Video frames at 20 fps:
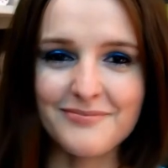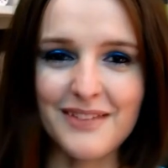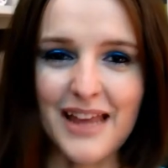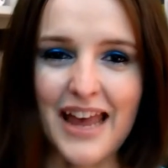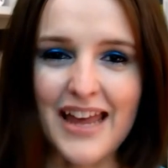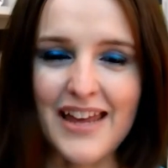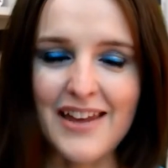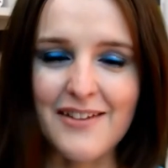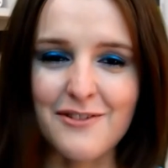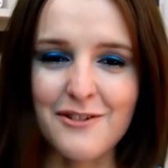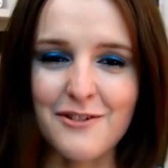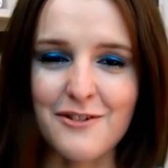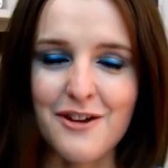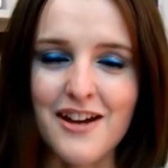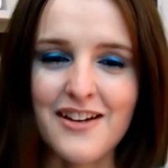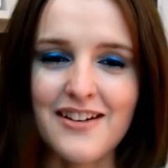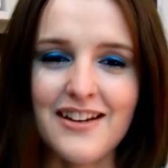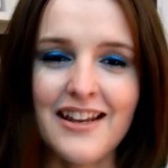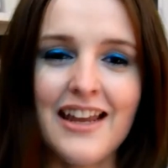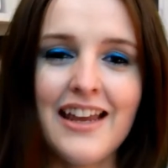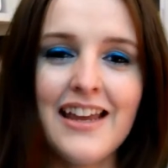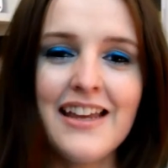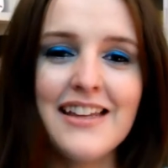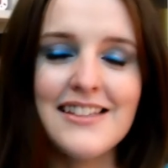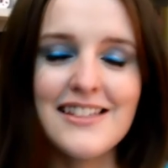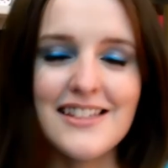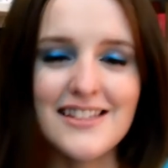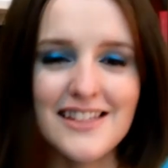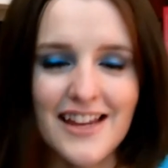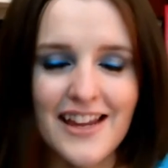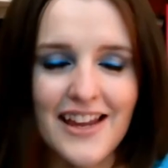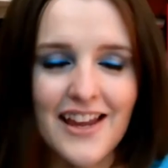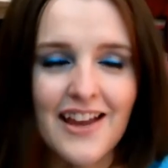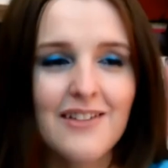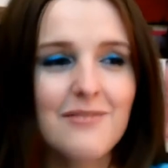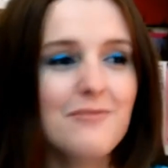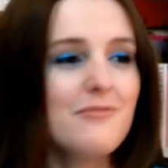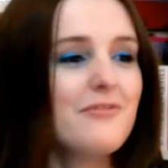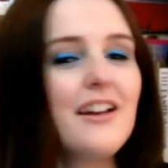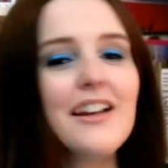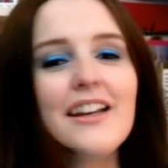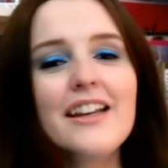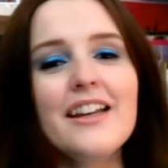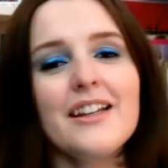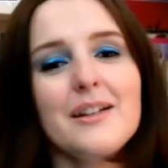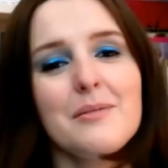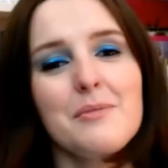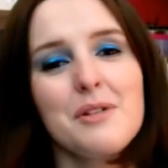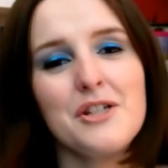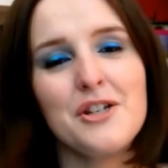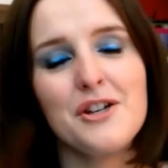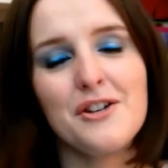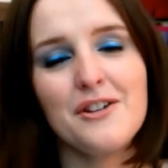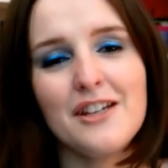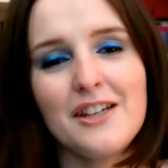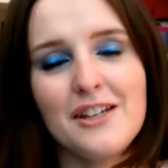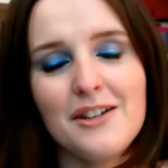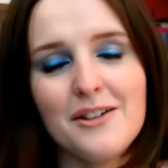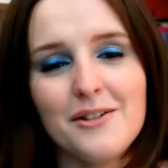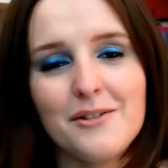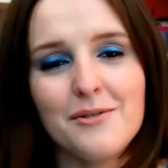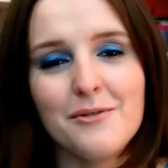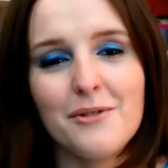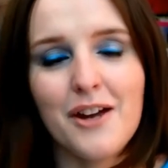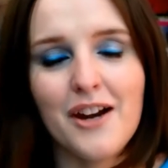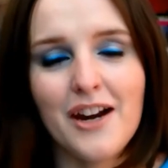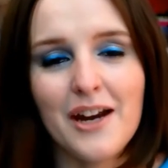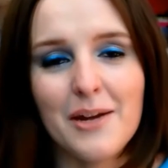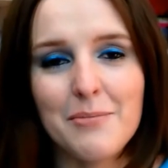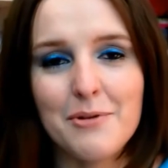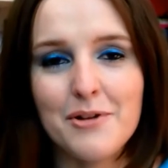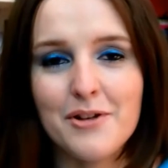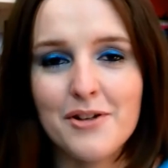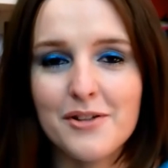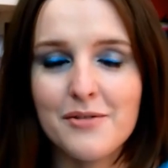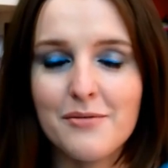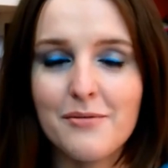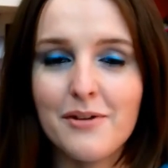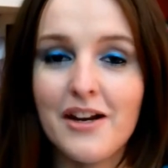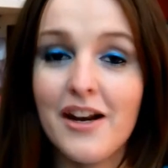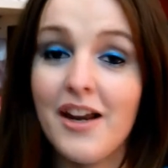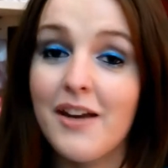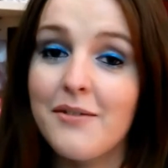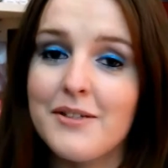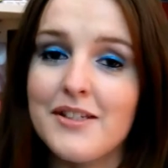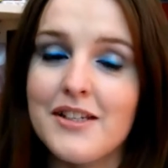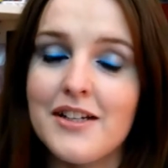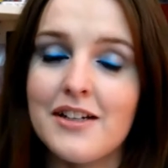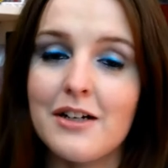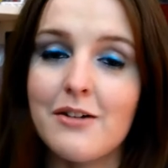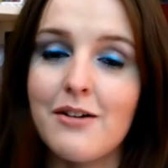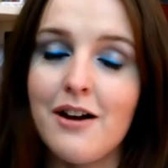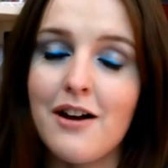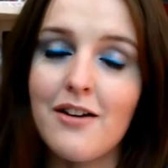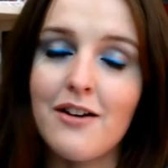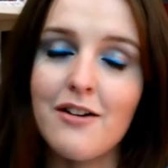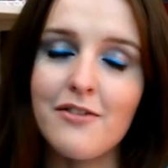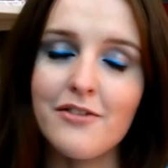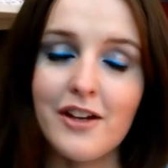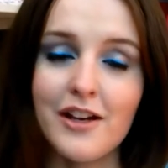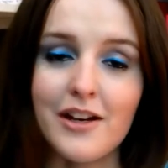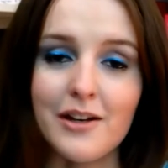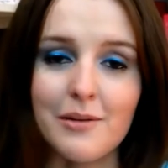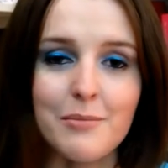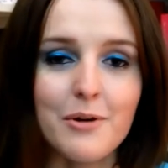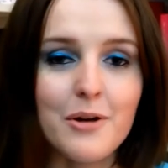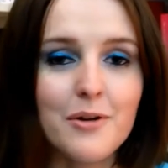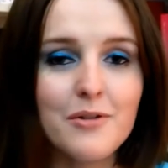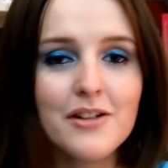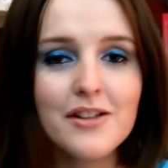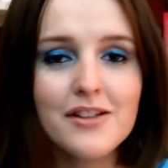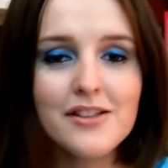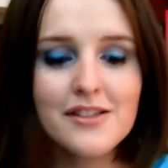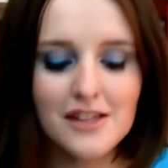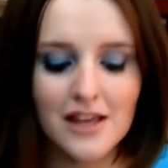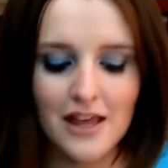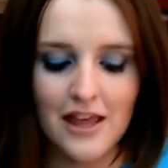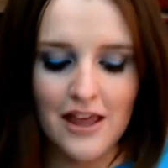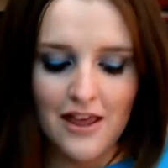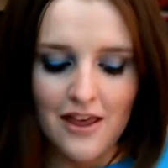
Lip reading: Hi everyone! Today I'm finally going to be showing you what I bought when I was in Krakow in Poland.